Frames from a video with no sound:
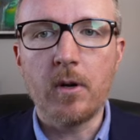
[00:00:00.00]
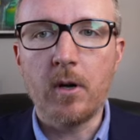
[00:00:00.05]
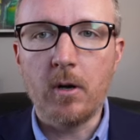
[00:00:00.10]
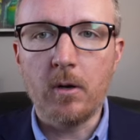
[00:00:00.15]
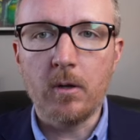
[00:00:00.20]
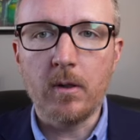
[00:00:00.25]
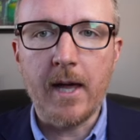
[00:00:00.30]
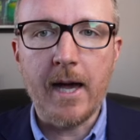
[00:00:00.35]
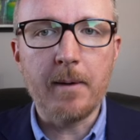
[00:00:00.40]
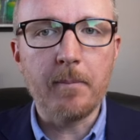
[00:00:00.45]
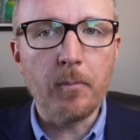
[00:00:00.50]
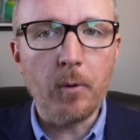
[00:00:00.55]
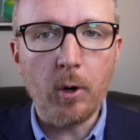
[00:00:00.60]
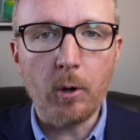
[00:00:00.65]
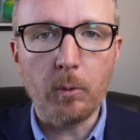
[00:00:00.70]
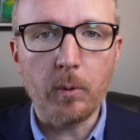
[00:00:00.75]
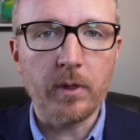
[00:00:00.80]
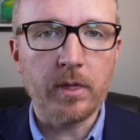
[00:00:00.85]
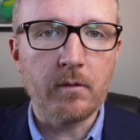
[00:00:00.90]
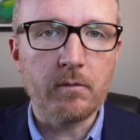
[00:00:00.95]
a whole lot
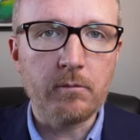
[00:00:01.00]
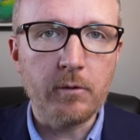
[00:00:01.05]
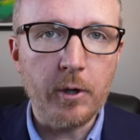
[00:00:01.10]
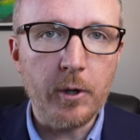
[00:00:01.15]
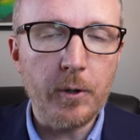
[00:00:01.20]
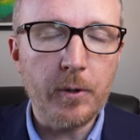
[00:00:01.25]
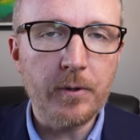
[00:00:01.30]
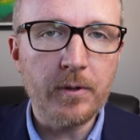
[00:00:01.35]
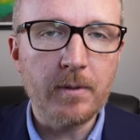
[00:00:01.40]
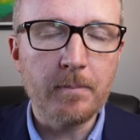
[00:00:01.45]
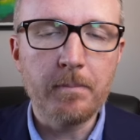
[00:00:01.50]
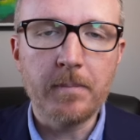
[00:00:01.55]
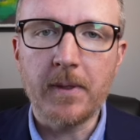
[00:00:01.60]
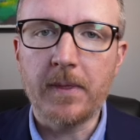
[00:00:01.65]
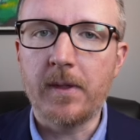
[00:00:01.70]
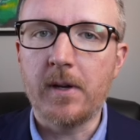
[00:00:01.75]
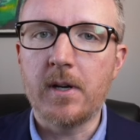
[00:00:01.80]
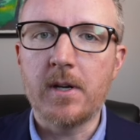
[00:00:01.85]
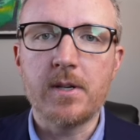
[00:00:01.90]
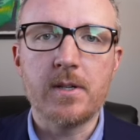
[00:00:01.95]
more with the Rodes, but
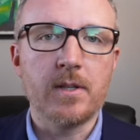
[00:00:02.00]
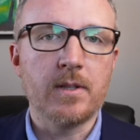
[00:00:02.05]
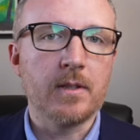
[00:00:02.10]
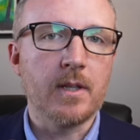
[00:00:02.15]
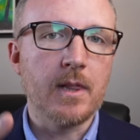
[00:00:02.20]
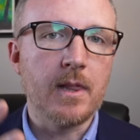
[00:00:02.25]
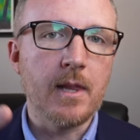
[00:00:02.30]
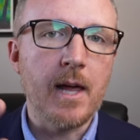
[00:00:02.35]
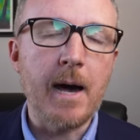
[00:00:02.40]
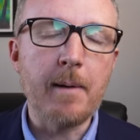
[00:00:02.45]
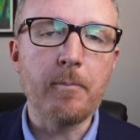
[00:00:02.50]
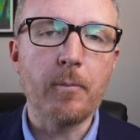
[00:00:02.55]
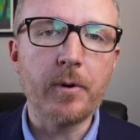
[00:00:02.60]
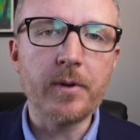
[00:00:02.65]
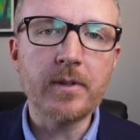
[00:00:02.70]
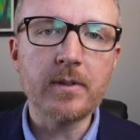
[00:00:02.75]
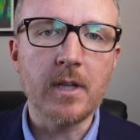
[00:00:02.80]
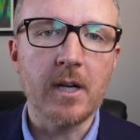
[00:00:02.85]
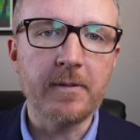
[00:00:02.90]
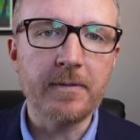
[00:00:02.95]
there's just a lot more
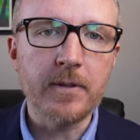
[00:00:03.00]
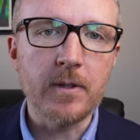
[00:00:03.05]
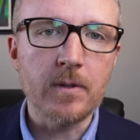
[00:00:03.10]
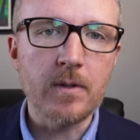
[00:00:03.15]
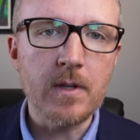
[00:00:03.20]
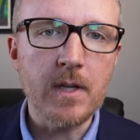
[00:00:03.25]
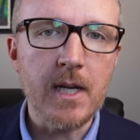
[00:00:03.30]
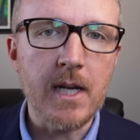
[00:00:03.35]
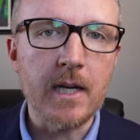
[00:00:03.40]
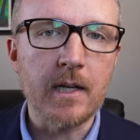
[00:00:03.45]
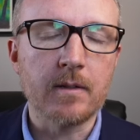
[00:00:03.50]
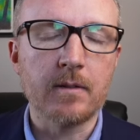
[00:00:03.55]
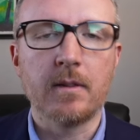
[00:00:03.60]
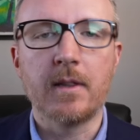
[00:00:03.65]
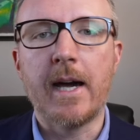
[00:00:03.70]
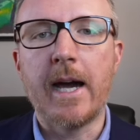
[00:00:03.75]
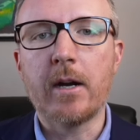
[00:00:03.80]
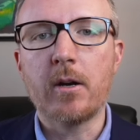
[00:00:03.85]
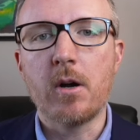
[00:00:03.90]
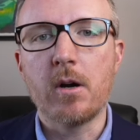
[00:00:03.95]
stuff you need. It's a
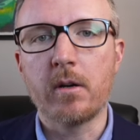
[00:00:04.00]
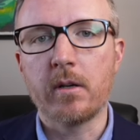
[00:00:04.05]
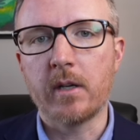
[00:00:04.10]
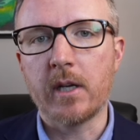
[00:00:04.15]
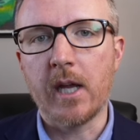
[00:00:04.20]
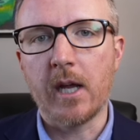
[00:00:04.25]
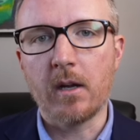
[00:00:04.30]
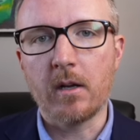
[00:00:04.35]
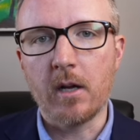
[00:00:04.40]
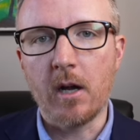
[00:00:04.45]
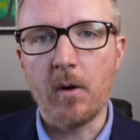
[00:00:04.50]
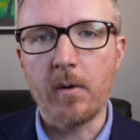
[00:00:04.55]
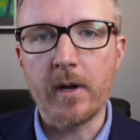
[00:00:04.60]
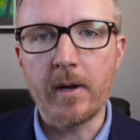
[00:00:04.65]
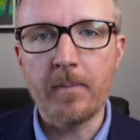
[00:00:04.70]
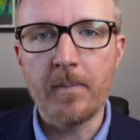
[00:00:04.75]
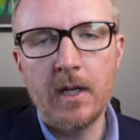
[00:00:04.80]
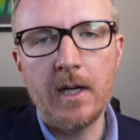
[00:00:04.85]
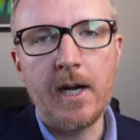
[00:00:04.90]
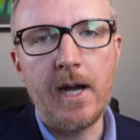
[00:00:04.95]
lot harder to get going.
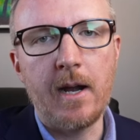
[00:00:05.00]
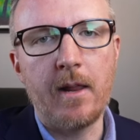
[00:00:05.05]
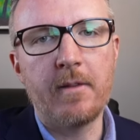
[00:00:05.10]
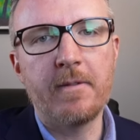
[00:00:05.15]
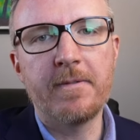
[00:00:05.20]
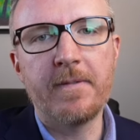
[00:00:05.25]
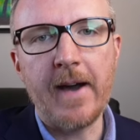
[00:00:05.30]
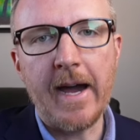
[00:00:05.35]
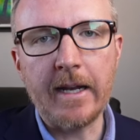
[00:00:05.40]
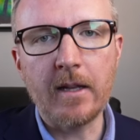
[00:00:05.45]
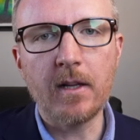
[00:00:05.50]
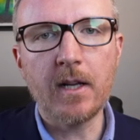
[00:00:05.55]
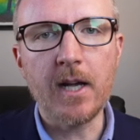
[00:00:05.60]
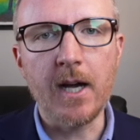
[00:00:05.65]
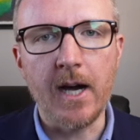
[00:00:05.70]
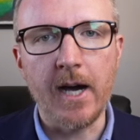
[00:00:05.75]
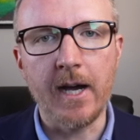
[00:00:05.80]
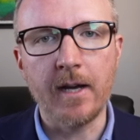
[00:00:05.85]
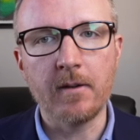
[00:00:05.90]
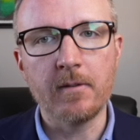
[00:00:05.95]
All right, now the final
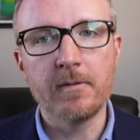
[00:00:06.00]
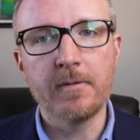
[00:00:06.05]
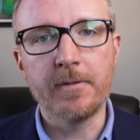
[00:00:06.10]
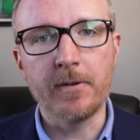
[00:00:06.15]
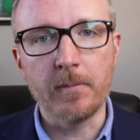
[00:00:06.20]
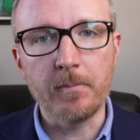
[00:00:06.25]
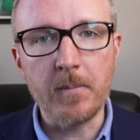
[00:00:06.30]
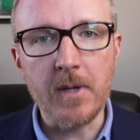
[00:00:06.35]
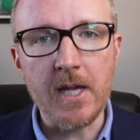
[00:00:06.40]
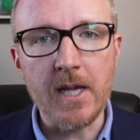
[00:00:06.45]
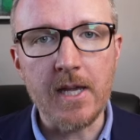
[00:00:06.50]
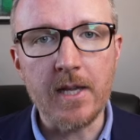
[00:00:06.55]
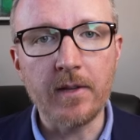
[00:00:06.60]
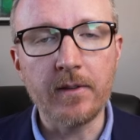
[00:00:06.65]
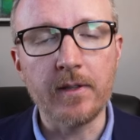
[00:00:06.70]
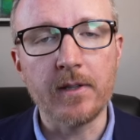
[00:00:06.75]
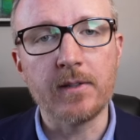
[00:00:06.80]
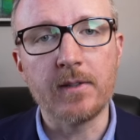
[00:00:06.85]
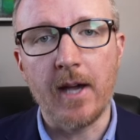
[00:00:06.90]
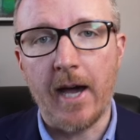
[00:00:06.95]
con for me,
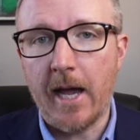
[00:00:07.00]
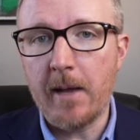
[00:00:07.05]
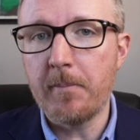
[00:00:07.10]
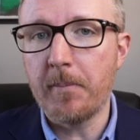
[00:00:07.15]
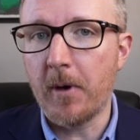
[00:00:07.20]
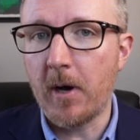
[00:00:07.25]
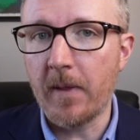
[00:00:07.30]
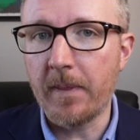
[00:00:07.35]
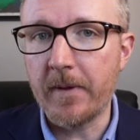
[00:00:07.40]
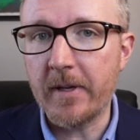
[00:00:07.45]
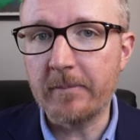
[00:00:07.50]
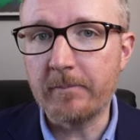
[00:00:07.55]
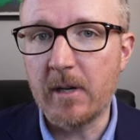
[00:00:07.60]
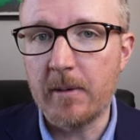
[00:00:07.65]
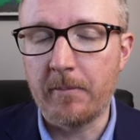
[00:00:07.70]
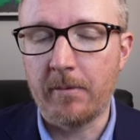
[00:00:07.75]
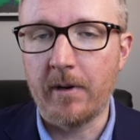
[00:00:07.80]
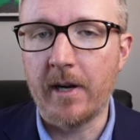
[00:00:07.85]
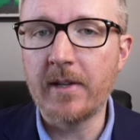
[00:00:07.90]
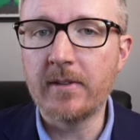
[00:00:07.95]
since I bought these,
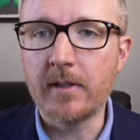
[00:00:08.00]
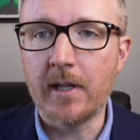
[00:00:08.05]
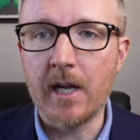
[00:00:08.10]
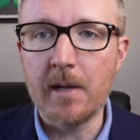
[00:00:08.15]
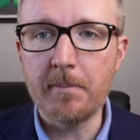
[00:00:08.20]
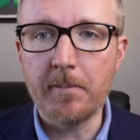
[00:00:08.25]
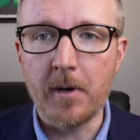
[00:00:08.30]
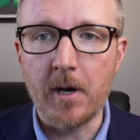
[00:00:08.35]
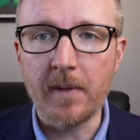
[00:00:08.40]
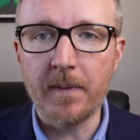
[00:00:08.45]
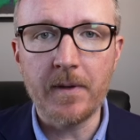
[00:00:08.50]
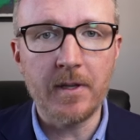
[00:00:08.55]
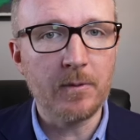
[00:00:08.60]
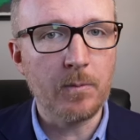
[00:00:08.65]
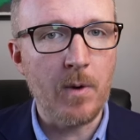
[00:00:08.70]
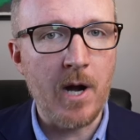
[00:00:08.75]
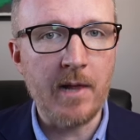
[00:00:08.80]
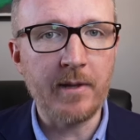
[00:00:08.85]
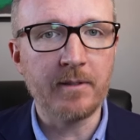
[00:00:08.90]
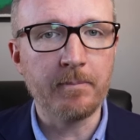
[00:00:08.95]
remember I said I bought these
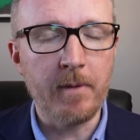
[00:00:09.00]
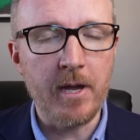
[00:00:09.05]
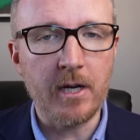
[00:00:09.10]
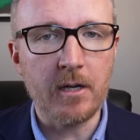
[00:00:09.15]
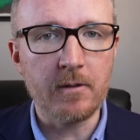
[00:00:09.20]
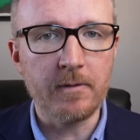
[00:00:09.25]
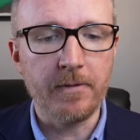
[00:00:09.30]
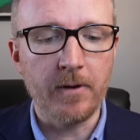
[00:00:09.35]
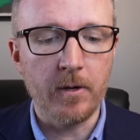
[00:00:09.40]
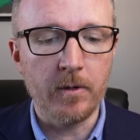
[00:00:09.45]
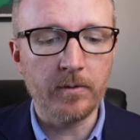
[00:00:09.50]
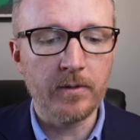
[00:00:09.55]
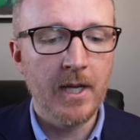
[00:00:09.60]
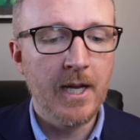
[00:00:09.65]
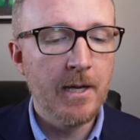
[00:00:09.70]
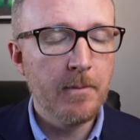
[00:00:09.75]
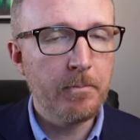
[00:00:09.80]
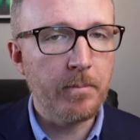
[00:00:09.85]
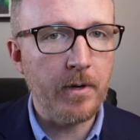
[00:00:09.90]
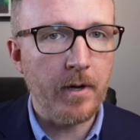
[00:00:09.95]
wireless microphones
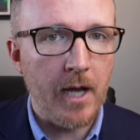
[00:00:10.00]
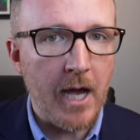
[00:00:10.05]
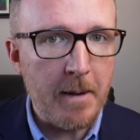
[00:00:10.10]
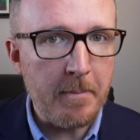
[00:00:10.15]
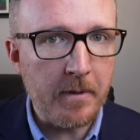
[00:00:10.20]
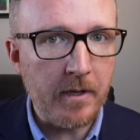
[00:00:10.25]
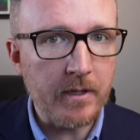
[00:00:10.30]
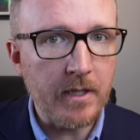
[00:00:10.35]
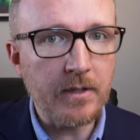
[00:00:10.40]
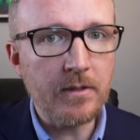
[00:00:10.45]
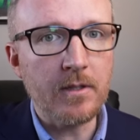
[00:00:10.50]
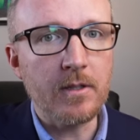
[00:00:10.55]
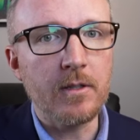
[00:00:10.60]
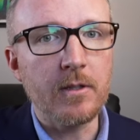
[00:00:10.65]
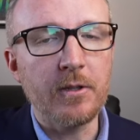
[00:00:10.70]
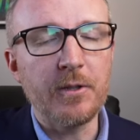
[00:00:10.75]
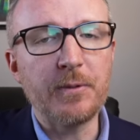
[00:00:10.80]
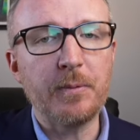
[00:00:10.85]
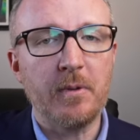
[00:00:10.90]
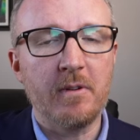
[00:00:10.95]
predominantly to
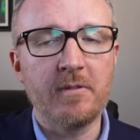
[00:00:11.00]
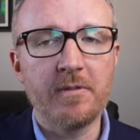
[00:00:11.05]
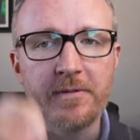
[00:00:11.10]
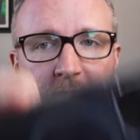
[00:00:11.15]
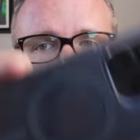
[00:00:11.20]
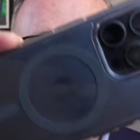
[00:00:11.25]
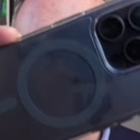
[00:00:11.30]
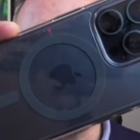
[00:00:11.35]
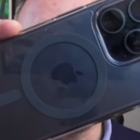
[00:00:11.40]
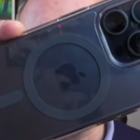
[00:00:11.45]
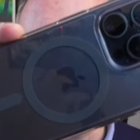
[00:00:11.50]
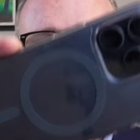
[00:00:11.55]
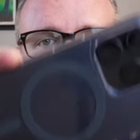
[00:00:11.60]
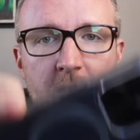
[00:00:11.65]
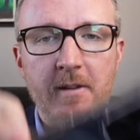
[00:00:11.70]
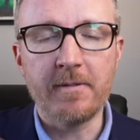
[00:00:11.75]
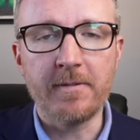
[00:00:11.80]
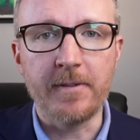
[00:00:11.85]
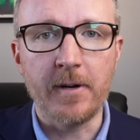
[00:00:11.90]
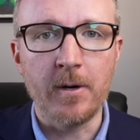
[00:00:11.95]
use when I'm filming with
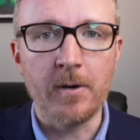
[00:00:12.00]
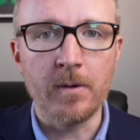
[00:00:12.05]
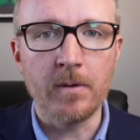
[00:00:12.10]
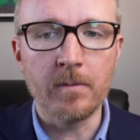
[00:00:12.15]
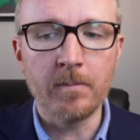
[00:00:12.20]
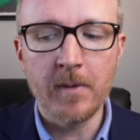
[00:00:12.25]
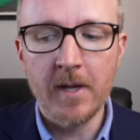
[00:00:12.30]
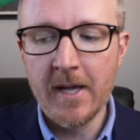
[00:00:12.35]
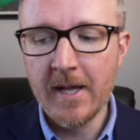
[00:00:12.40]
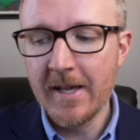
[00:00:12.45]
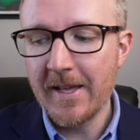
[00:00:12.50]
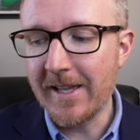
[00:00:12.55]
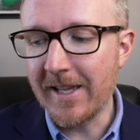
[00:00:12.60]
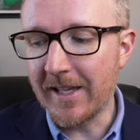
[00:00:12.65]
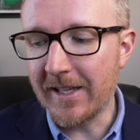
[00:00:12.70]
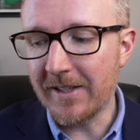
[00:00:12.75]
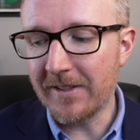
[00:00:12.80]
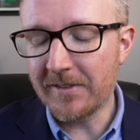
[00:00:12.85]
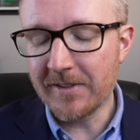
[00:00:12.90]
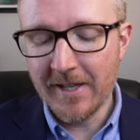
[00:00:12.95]
my phone,
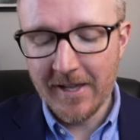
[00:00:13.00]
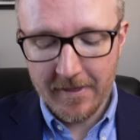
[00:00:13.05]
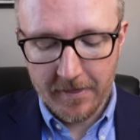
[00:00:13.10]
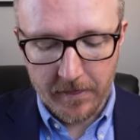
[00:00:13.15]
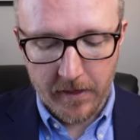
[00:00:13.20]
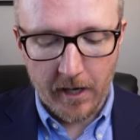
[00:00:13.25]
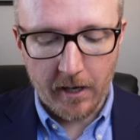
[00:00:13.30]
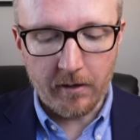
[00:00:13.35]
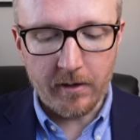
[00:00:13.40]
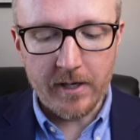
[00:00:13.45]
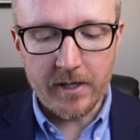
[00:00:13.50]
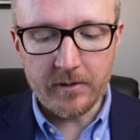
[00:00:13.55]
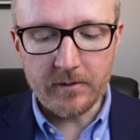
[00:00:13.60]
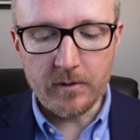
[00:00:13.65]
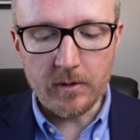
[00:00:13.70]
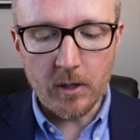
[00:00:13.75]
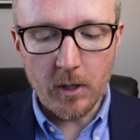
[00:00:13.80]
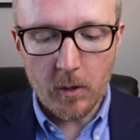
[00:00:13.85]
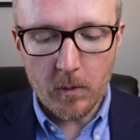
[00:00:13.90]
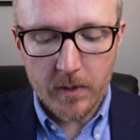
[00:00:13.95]
is there is
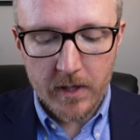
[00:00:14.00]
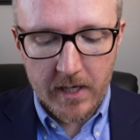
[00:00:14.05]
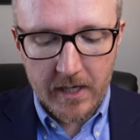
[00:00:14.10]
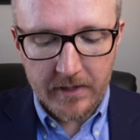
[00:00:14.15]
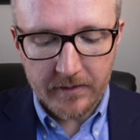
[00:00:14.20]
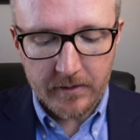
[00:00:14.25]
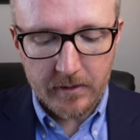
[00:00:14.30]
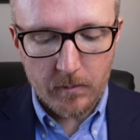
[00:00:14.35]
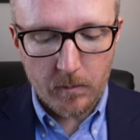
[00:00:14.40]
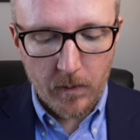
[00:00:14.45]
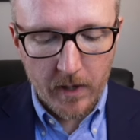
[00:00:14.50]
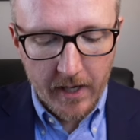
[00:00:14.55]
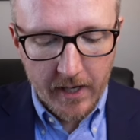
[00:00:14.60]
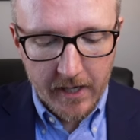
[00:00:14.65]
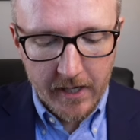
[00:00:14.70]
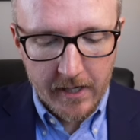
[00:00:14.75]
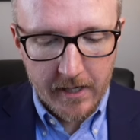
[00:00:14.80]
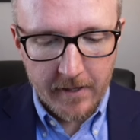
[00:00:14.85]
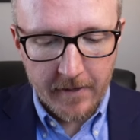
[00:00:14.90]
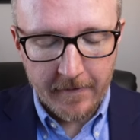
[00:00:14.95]
no easy
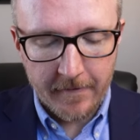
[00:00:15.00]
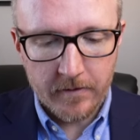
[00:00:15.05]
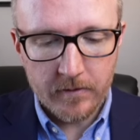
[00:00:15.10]
way